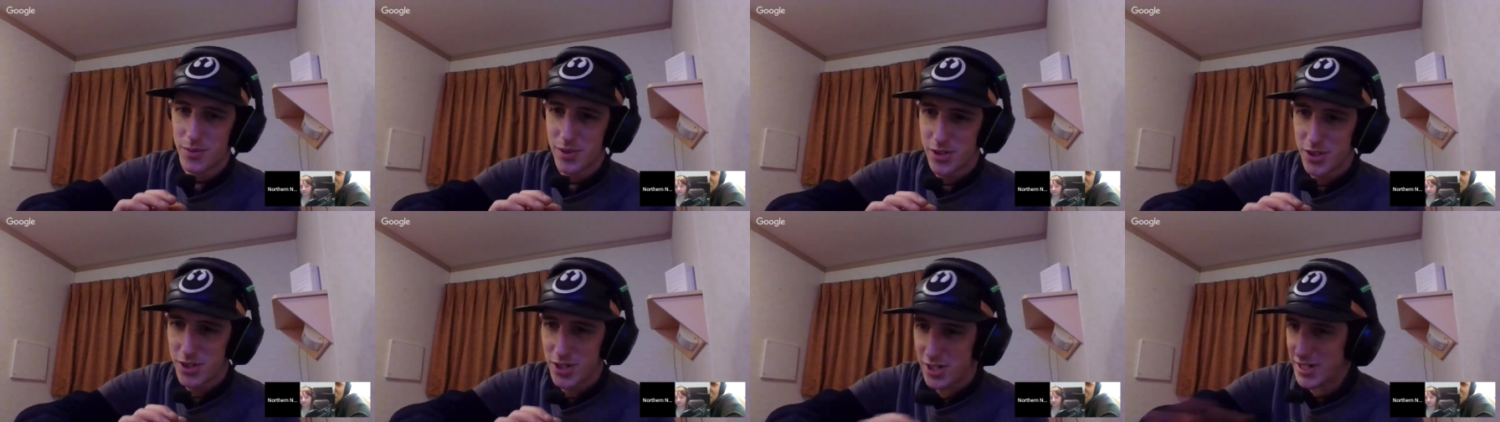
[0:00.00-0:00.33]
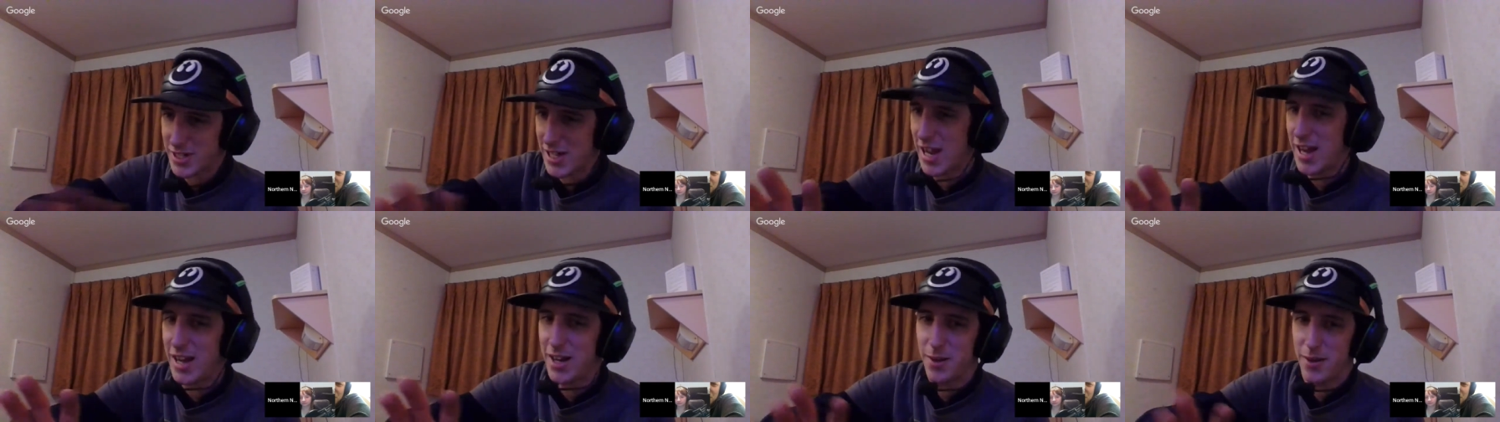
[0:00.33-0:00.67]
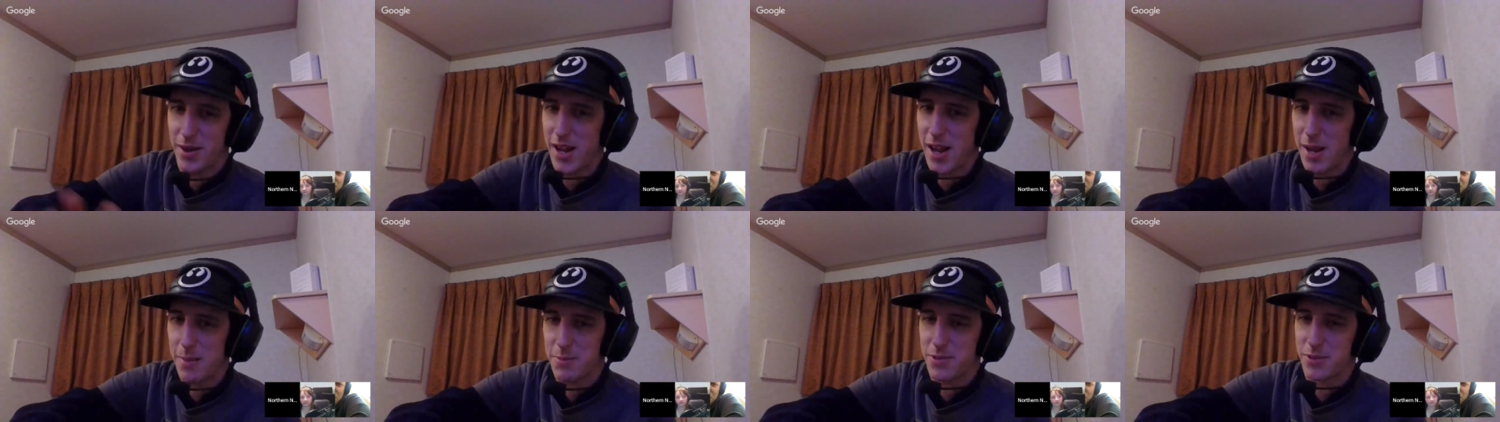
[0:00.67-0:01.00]
just had an
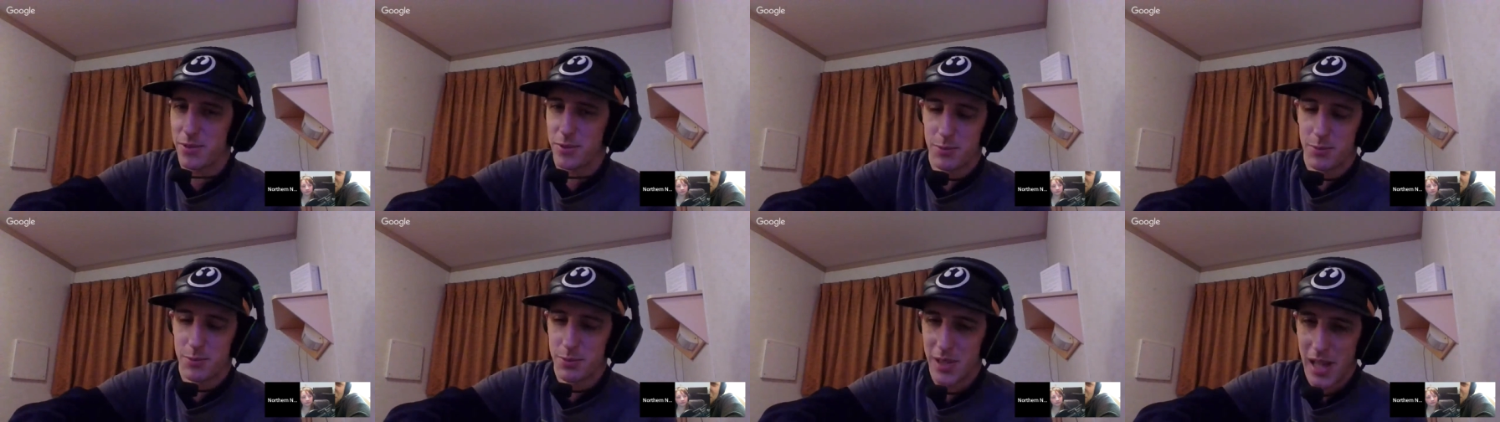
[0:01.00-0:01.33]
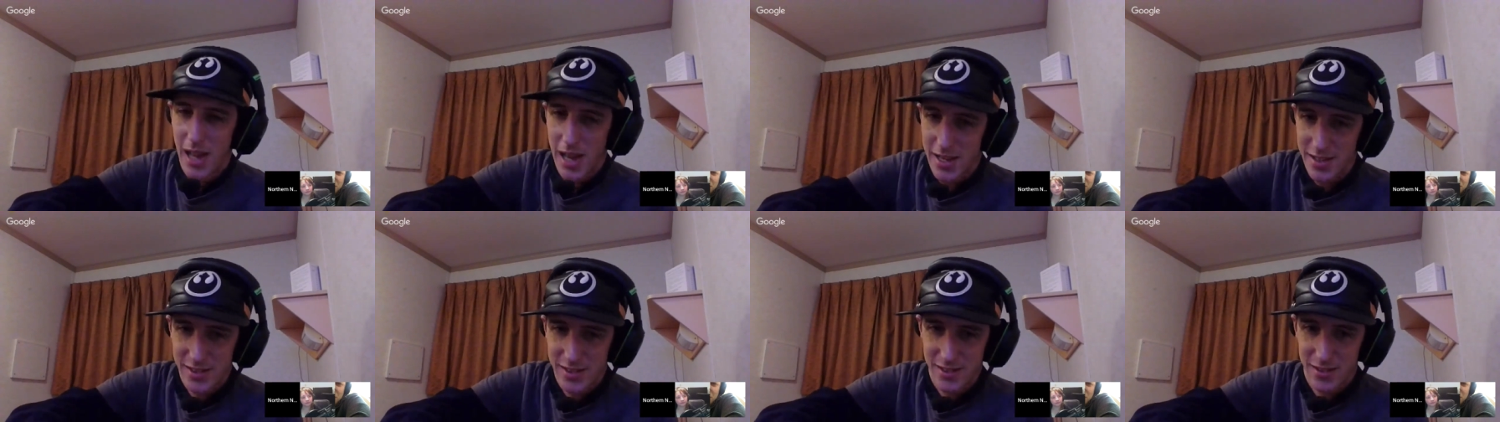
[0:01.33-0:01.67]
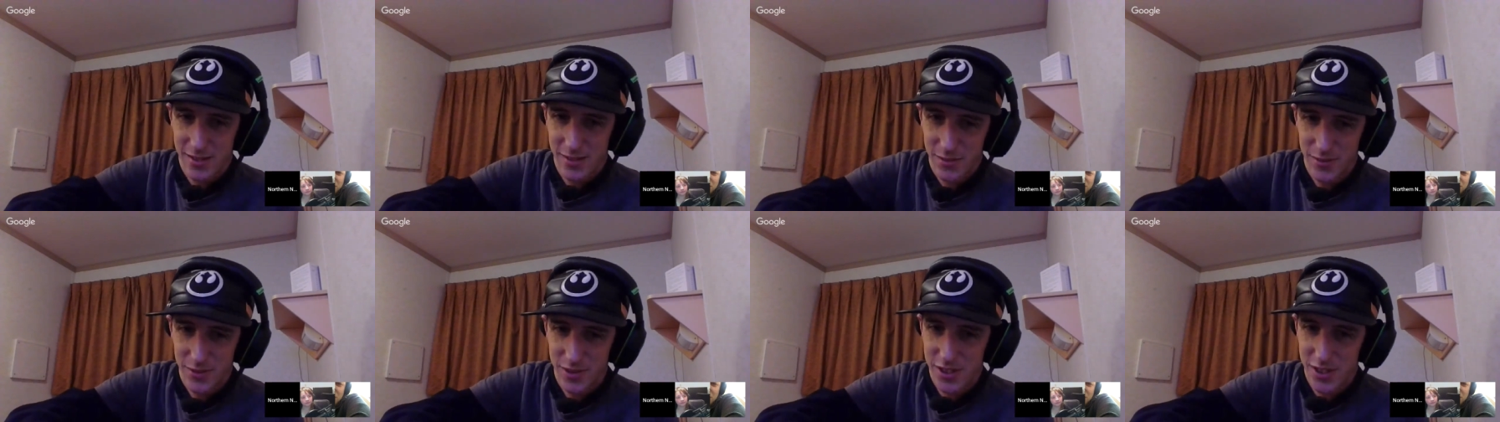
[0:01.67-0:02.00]
absolute blast.
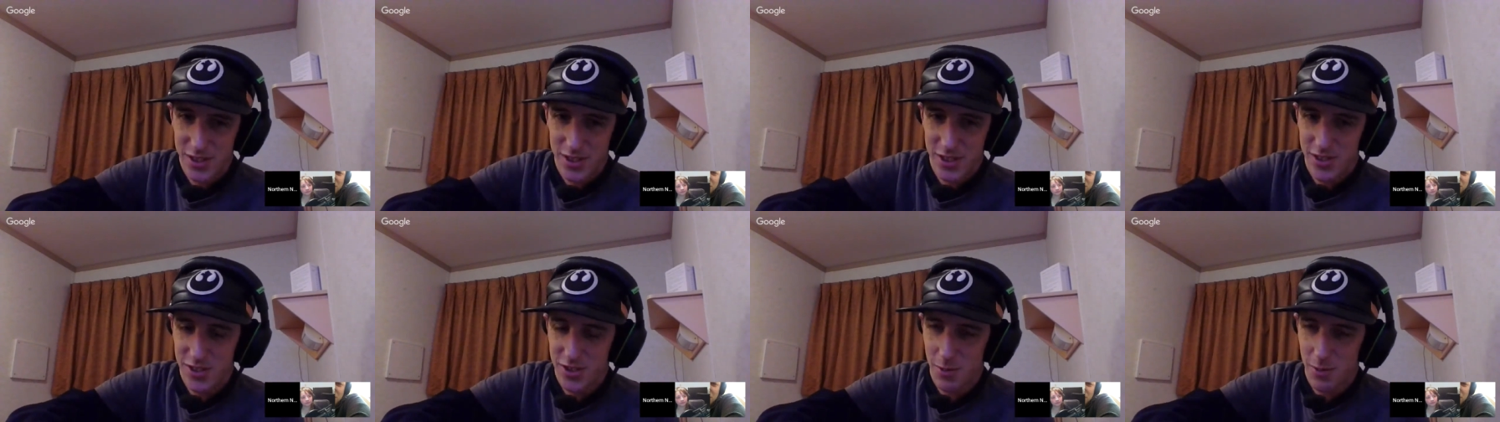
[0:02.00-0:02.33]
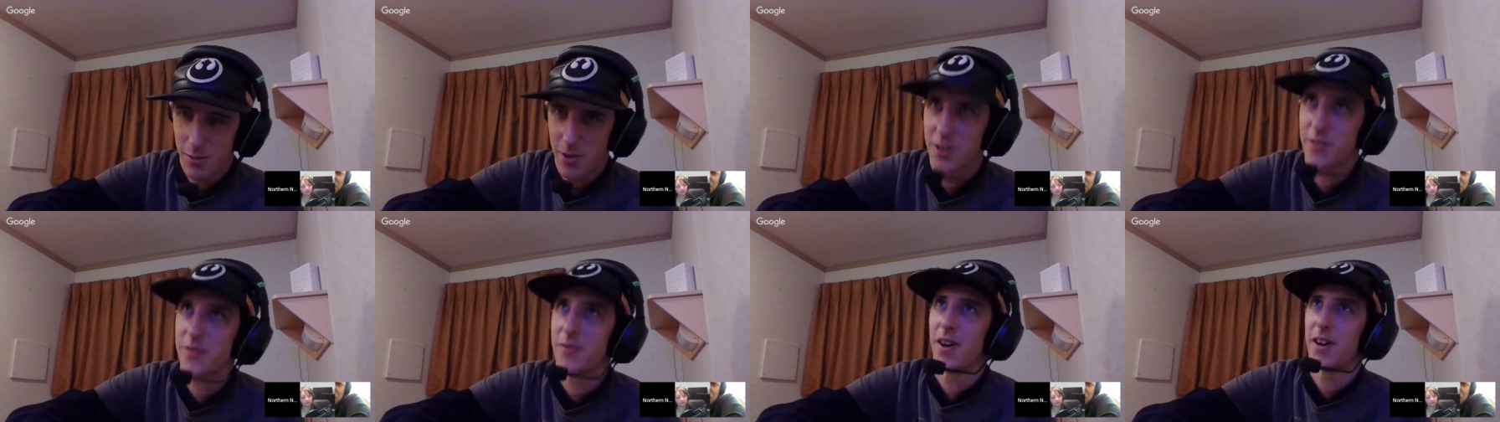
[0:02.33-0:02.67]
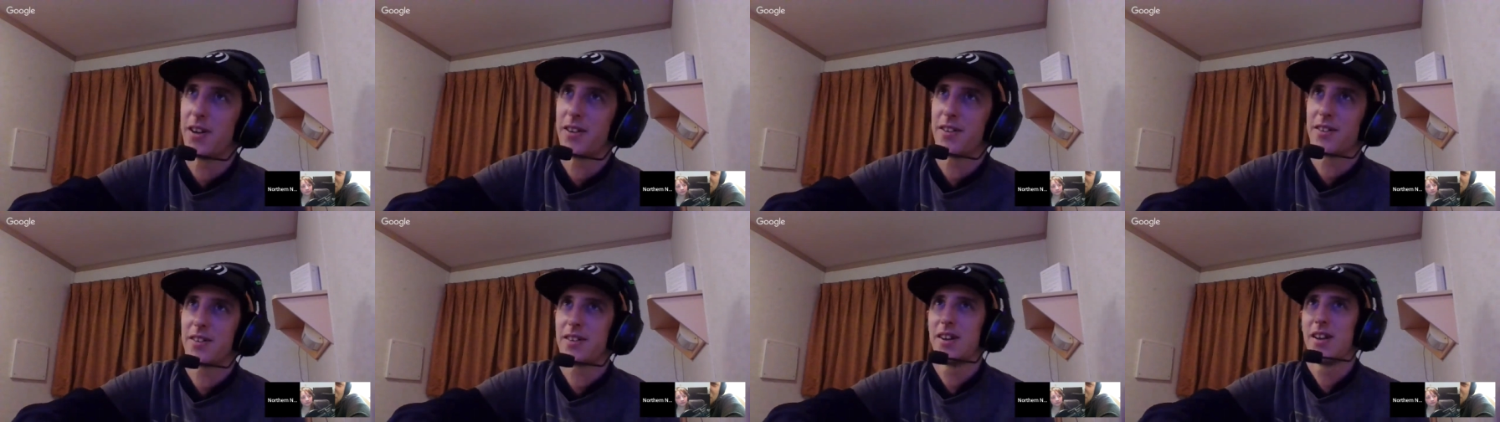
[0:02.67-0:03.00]
Just so much
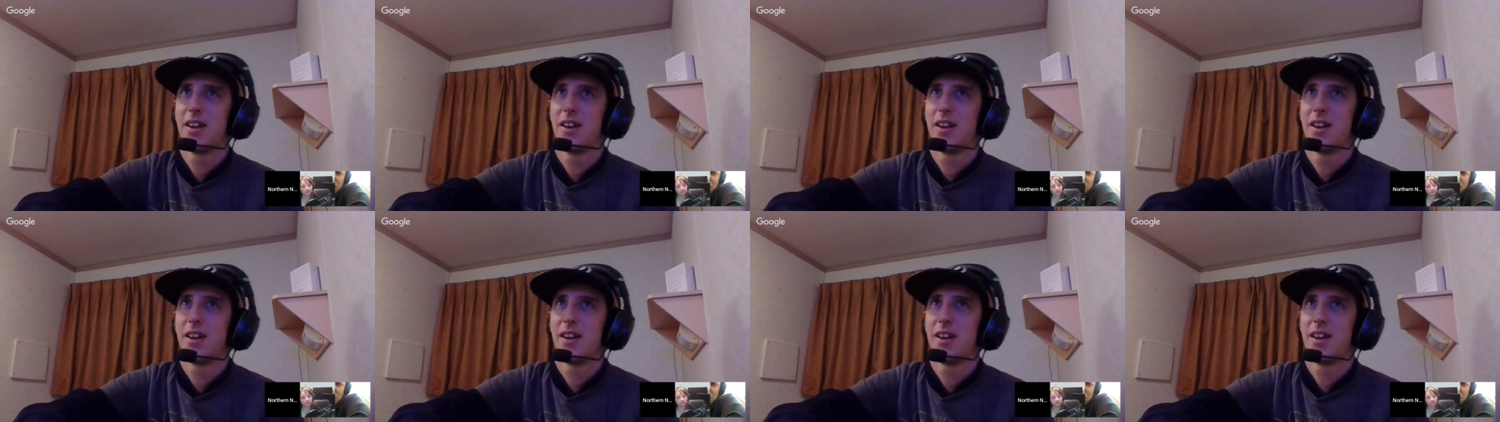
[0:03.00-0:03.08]
fun.